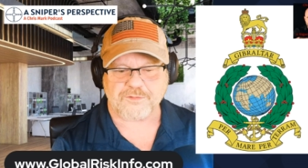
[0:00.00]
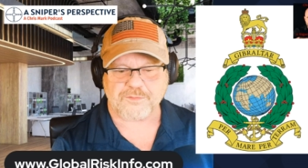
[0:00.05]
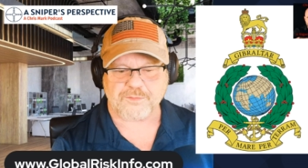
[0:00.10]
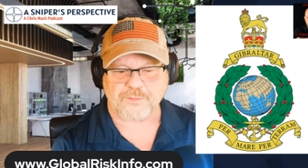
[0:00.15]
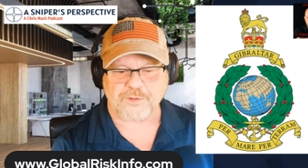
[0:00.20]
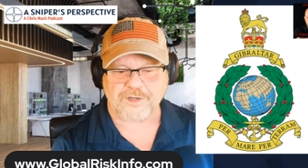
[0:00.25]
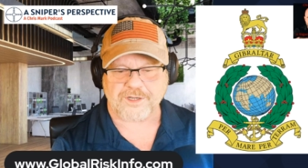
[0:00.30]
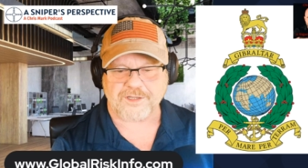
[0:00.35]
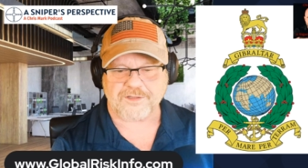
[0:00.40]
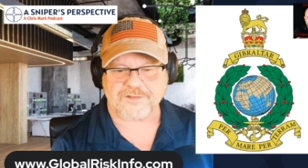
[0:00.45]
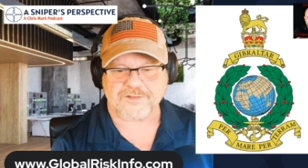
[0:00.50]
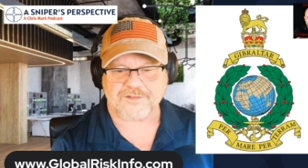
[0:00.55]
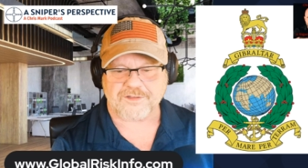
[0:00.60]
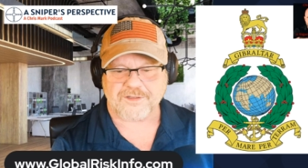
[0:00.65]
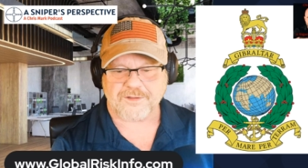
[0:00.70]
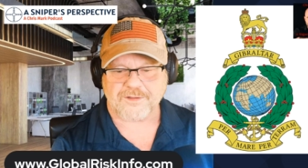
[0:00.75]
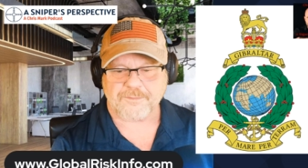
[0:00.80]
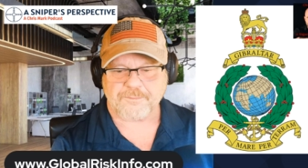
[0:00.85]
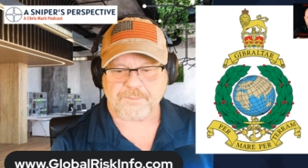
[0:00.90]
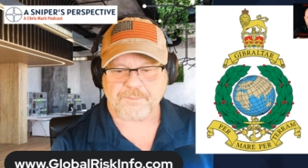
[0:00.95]
Marines.
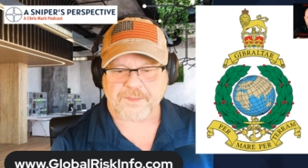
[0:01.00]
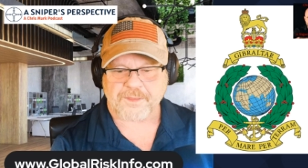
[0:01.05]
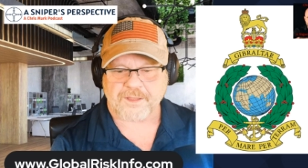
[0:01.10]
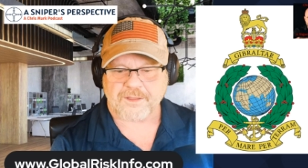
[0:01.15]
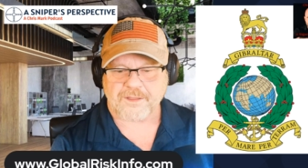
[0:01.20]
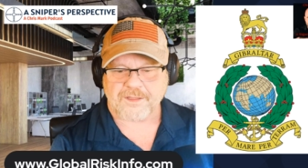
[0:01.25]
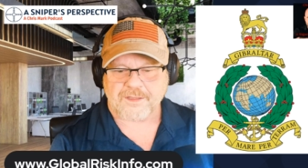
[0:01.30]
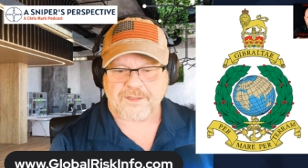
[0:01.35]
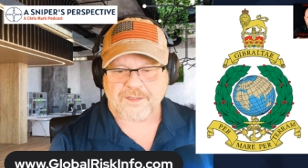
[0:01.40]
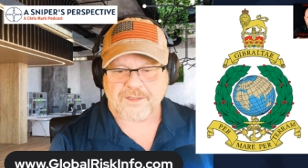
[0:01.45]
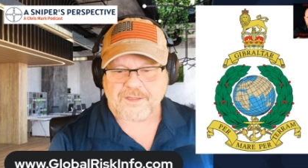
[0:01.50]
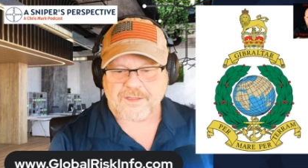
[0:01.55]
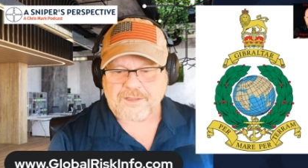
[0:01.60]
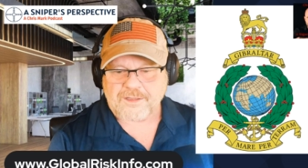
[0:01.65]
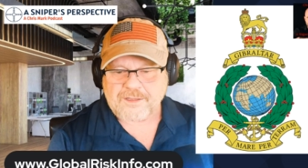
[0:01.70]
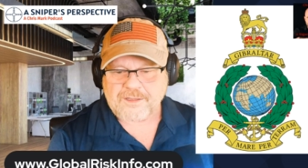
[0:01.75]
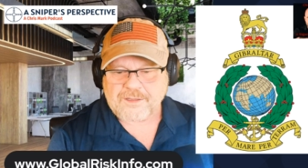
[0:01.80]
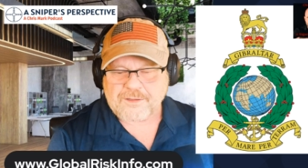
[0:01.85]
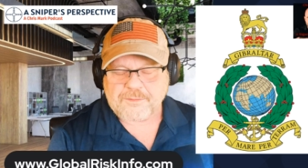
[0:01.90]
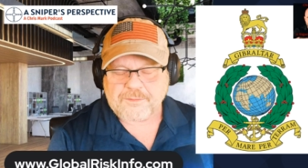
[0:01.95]

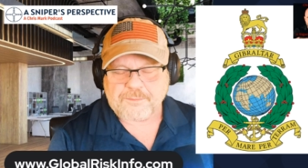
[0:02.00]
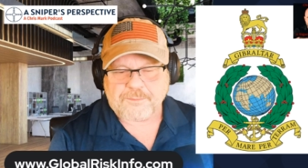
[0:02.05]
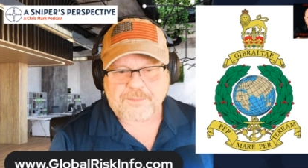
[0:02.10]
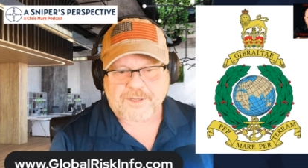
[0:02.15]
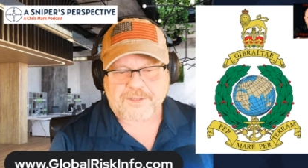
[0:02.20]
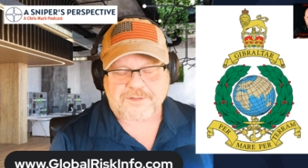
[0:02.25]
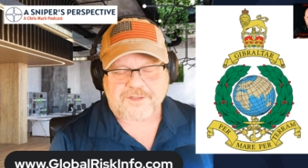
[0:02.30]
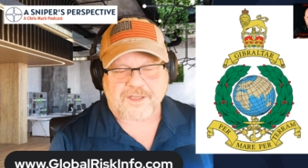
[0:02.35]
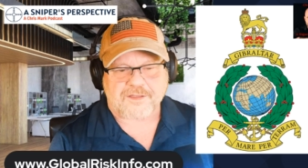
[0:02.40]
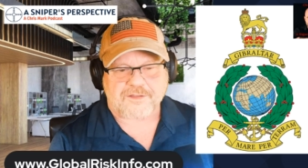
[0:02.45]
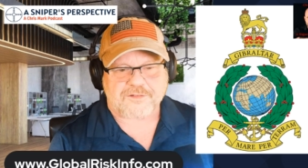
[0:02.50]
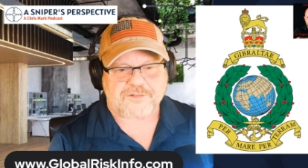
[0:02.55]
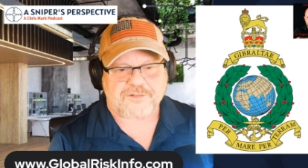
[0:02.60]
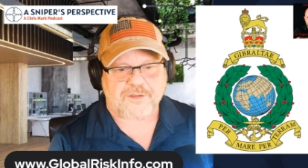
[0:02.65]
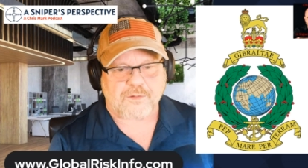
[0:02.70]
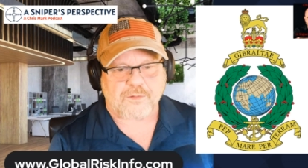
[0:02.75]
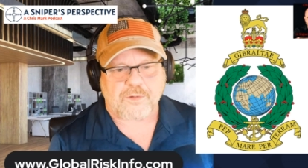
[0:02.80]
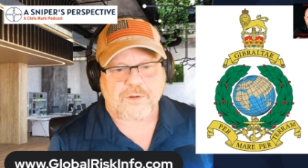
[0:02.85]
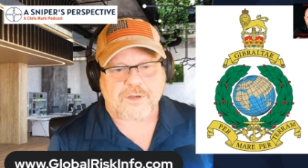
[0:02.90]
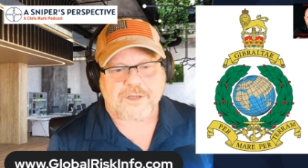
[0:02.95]
But uh,
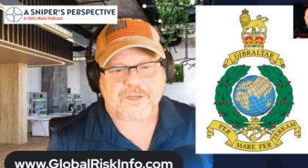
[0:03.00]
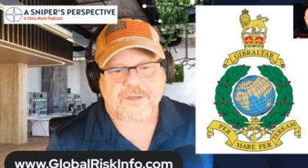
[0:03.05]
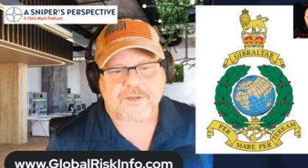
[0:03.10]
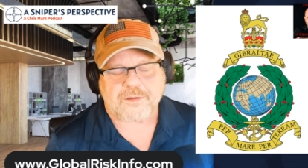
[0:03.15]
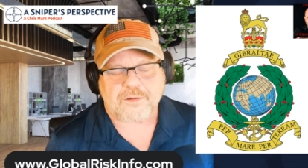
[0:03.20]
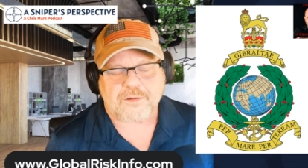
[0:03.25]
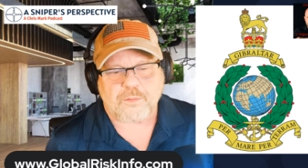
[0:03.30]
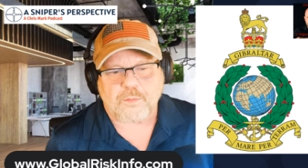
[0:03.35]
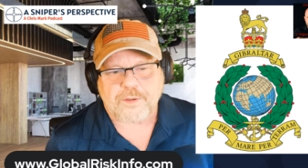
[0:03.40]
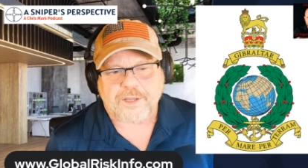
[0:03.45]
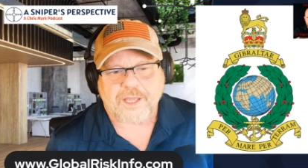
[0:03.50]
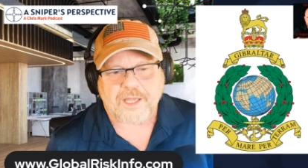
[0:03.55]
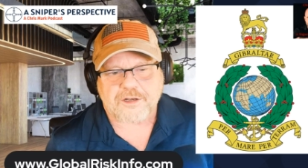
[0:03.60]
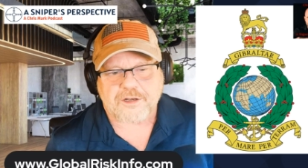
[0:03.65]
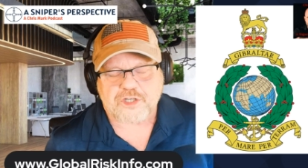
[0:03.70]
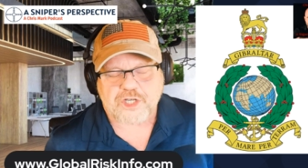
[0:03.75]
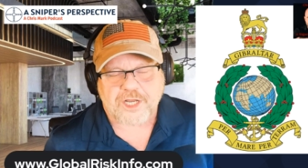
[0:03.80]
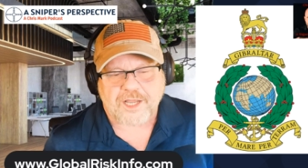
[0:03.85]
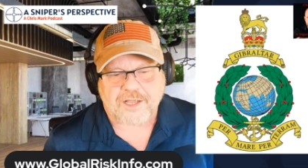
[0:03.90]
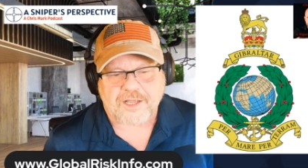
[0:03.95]
so we got a
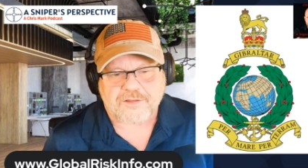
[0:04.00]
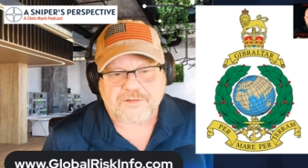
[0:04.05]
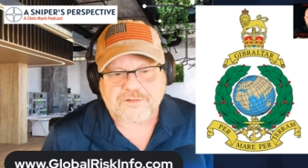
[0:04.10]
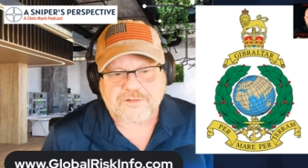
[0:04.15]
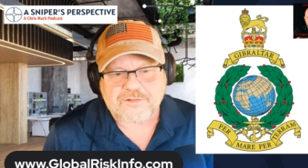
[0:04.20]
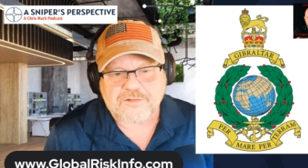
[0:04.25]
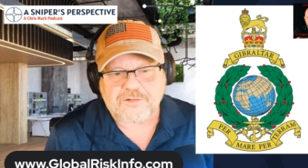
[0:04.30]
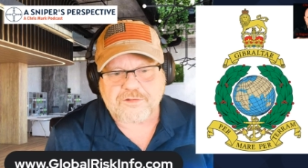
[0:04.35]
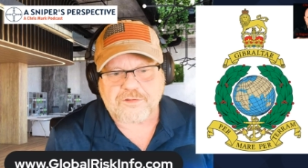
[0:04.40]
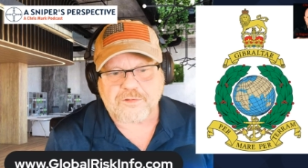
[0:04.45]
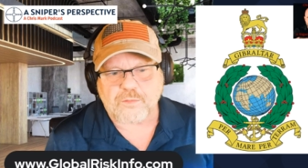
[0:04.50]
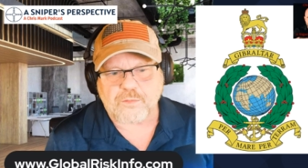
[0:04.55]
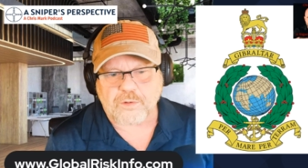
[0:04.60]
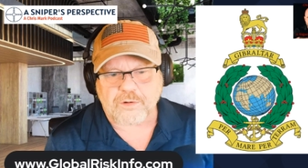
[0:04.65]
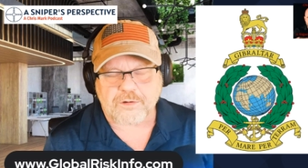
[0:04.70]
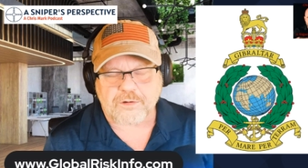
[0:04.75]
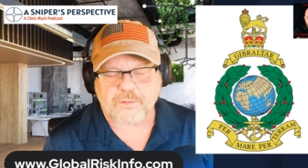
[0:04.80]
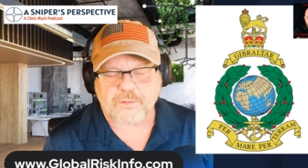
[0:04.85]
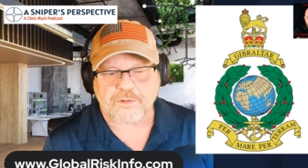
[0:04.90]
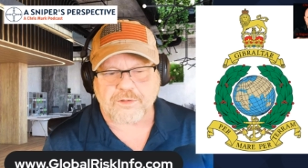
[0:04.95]
chance to
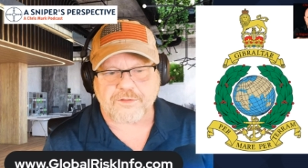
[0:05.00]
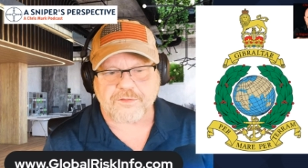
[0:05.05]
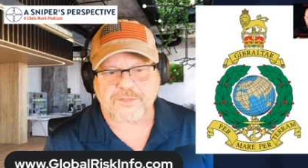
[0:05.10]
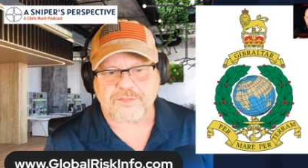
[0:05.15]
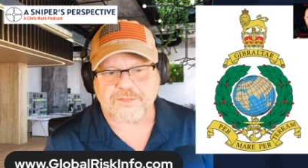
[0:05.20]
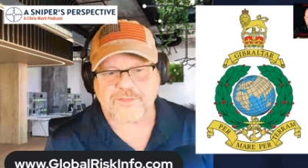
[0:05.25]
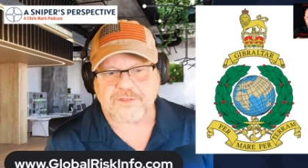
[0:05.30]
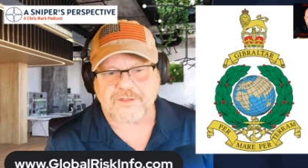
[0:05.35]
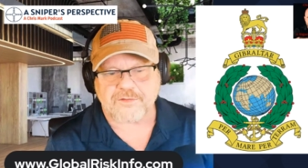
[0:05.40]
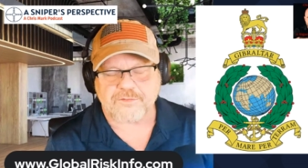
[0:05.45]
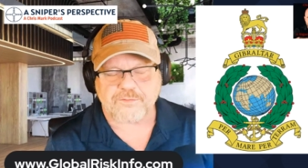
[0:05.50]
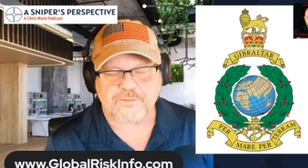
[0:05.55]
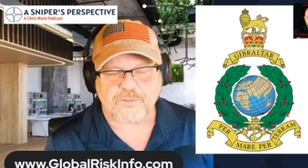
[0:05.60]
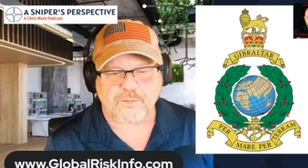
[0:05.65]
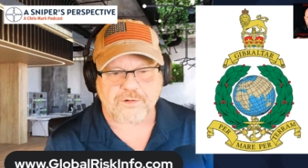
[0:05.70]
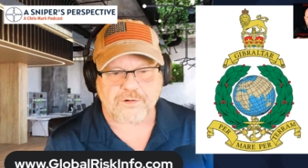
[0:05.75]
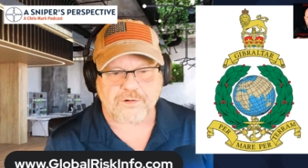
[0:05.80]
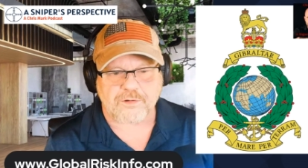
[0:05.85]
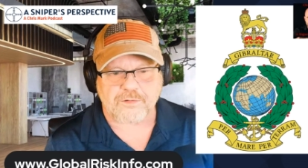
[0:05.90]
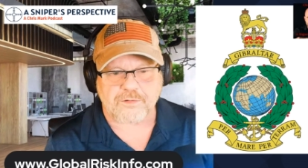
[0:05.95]
work with the
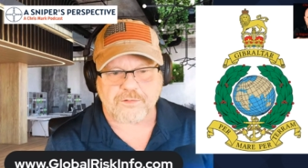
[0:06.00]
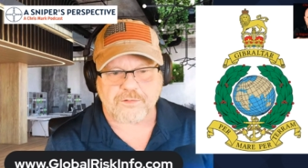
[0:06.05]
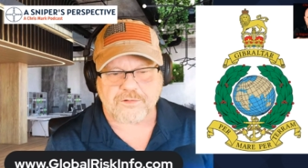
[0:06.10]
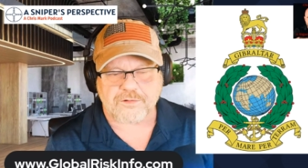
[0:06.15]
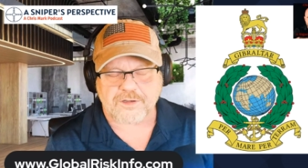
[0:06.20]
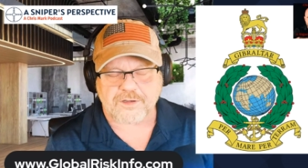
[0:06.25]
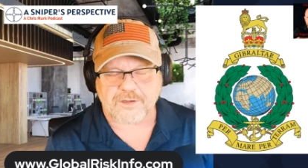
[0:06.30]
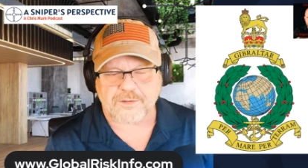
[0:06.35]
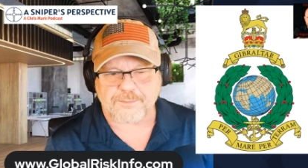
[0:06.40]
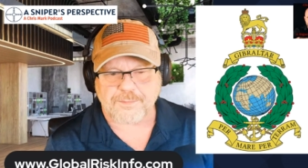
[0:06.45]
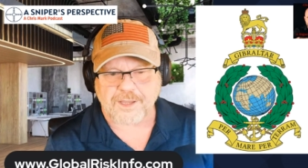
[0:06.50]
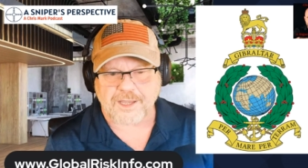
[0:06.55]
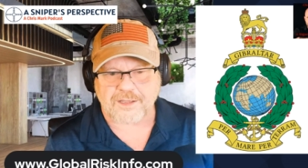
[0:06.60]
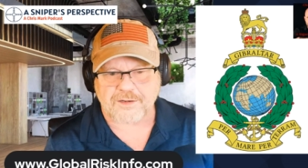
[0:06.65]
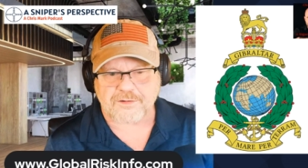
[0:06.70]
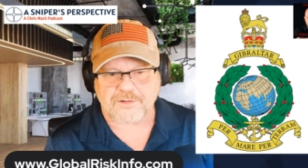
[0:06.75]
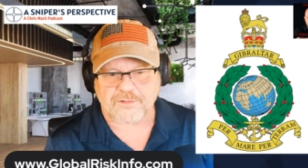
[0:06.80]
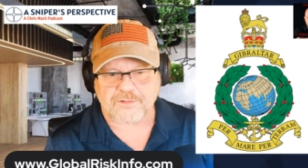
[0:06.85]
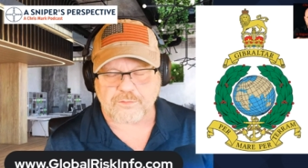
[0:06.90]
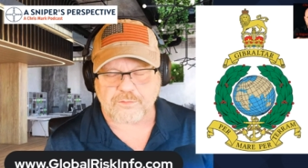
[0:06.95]
Foro oh
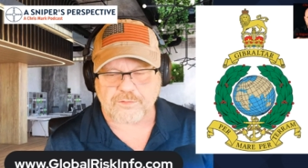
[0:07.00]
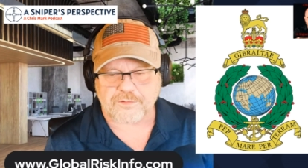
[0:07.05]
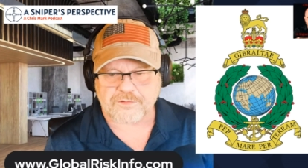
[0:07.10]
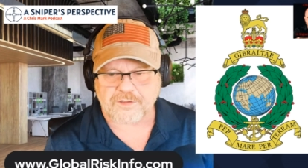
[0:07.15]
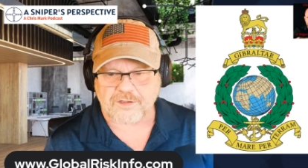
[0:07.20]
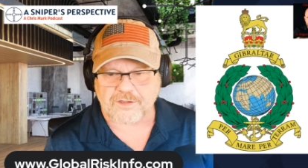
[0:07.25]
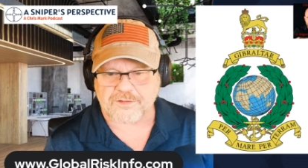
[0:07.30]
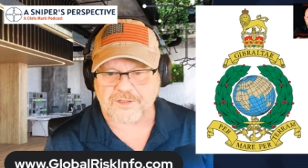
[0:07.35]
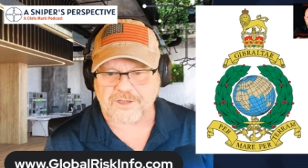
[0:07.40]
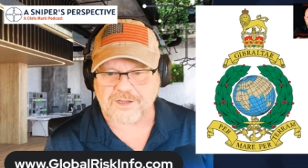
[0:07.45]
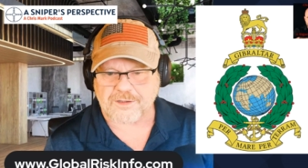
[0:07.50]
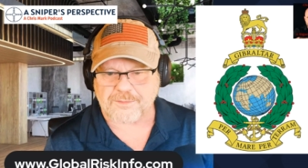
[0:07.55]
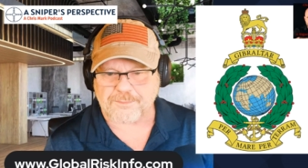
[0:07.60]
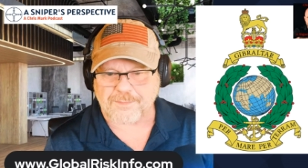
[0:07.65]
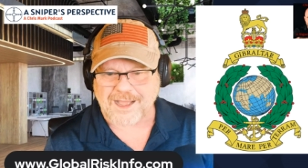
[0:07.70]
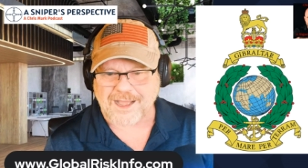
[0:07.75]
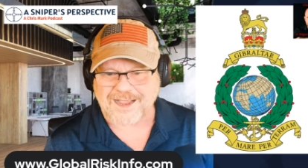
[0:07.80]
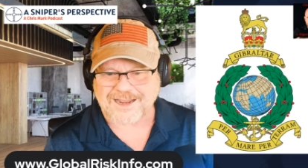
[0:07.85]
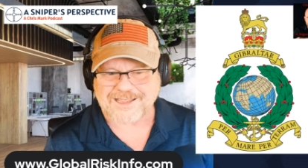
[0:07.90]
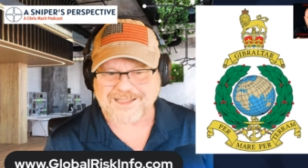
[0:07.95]
Commandos and what's called the
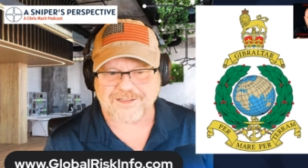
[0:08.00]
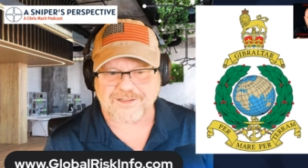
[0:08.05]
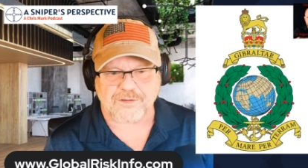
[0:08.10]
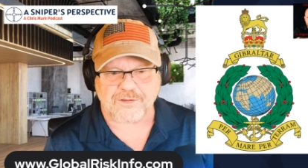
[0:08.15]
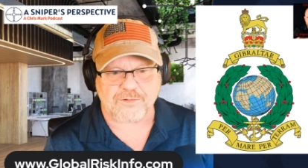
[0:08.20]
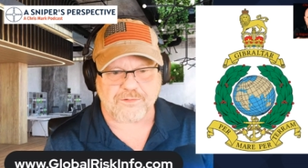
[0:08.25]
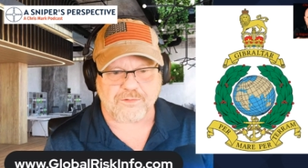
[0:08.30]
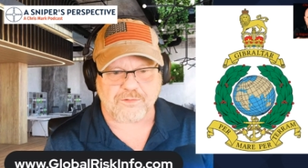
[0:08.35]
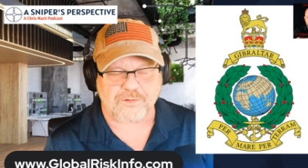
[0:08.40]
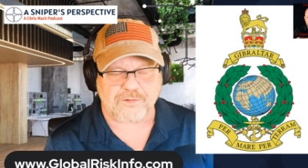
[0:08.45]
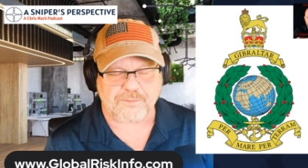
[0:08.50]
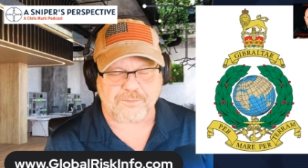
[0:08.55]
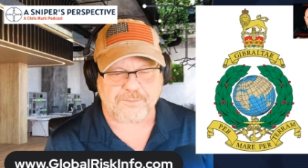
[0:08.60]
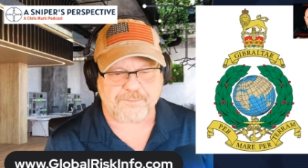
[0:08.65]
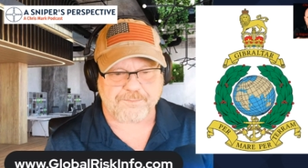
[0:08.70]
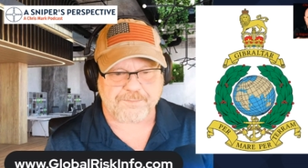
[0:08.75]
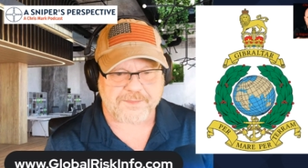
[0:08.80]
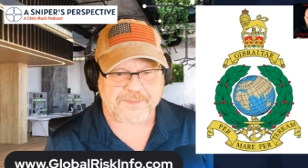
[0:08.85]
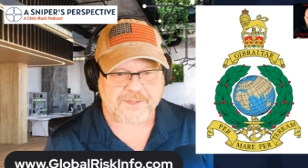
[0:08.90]
Comacchio Group